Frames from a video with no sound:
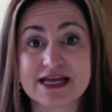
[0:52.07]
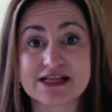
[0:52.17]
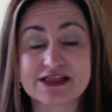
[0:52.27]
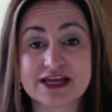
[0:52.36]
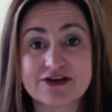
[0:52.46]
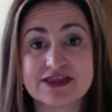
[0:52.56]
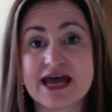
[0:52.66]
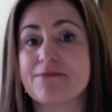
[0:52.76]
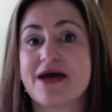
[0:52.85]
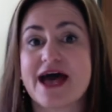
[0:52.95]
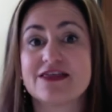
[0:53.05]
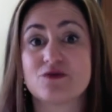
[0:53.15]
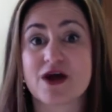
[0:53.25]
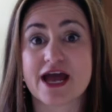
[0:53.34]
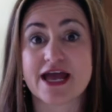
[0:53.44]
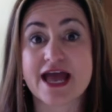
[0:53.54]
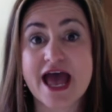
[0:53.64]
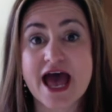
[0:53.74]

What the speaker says: and clear that pathway.